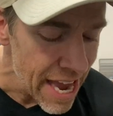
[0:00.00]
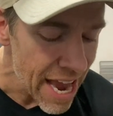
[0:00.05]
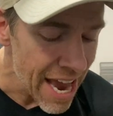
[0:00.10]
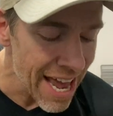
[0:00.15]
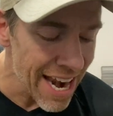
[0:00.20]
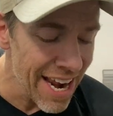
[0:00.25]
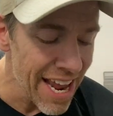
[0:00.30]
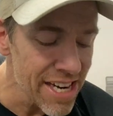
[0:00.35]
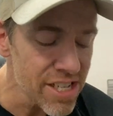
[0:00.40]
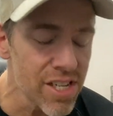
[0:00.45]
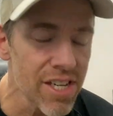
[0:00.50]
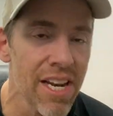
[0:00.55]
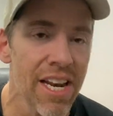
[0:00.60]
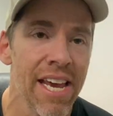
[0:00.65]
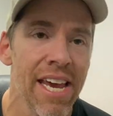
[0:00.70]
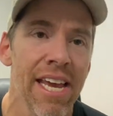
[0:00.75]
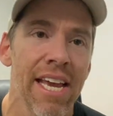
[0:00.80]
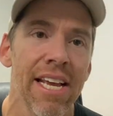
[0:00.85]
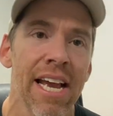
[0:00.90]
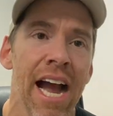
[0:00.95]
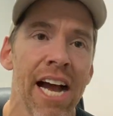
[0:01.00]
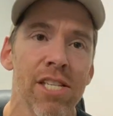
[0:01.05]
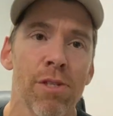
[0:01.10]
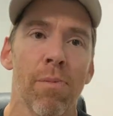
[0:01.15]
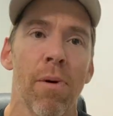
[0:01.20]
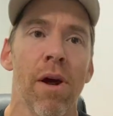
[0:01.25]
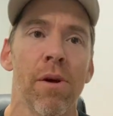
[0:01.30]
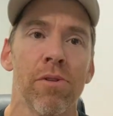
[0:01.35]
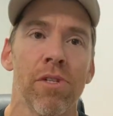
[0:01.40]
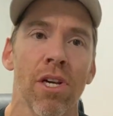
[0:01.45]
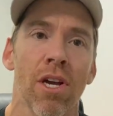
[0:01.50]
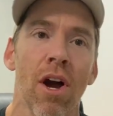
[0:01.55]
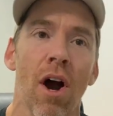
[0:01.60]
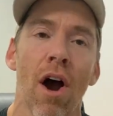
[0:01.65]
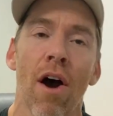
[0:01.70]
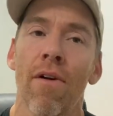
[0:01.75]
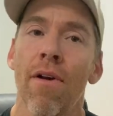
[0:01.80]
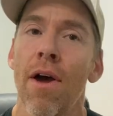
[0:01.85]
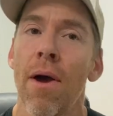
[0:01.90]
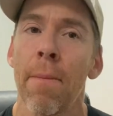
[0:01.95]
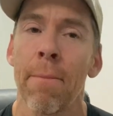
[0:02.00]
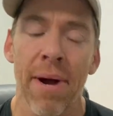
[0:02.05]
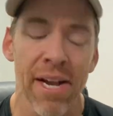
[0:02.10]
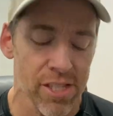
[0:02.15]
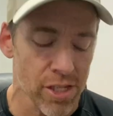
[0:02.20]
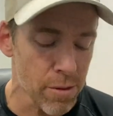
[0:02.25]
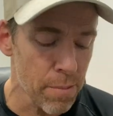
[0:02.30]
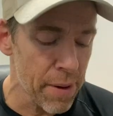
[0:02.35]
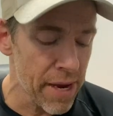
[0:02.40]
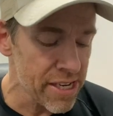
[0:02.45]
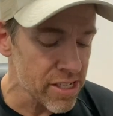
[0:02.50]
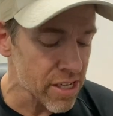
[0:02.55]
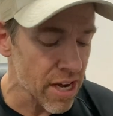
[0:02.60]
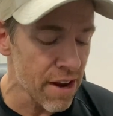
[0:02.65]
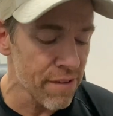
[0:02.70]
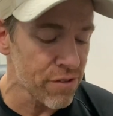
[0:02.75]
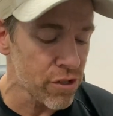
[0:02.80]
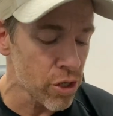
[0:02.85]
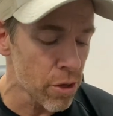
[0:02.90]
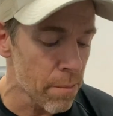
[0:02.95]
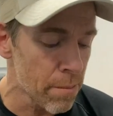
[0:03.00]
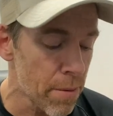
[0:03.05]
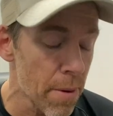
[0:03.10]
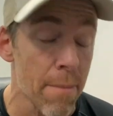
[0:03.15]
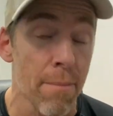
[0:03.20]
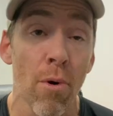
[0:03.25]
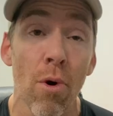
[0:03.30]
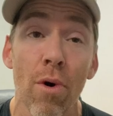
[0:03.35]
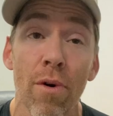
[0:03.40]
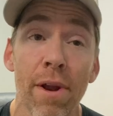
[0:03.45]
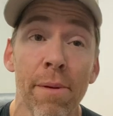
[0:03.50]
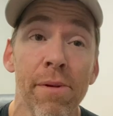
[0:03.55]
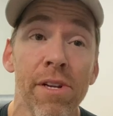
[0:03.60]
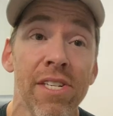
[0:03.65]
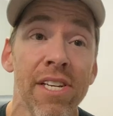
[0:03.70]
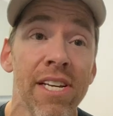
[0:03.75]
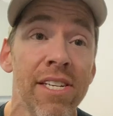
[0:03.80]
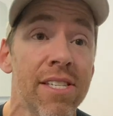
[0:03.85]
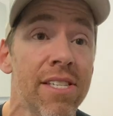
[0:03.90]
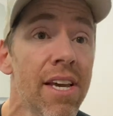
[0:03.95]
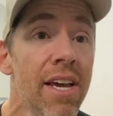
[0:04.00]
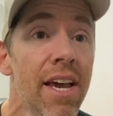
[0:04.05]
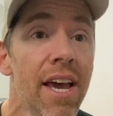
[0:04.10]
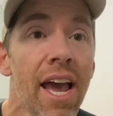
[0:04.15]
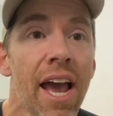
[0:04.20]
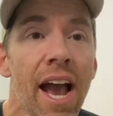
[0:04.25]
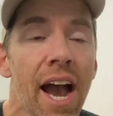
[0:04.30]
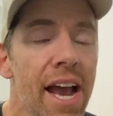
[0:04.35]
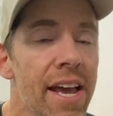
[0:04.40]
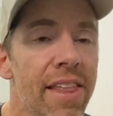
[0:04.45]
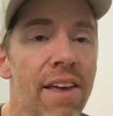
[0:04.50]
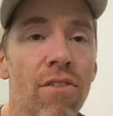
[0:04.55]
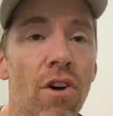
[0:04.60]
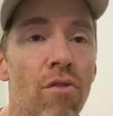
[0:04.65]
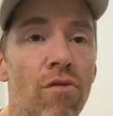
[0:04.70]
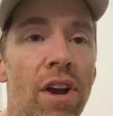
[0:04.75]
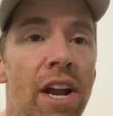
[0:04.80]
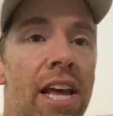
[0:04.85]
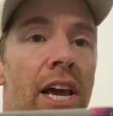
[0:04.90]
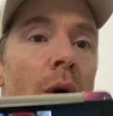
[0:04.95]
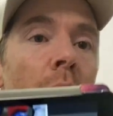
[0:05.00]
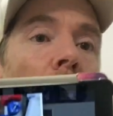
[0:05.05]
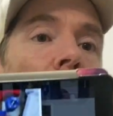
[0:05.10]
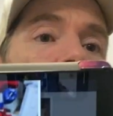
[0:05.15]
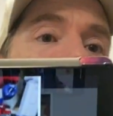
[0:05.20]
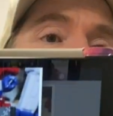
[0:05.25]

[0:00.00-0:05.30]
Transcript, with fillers: Allegedly, Hasbro Takara Masterpiece Cliff Jumper. More images. They've gone really quiet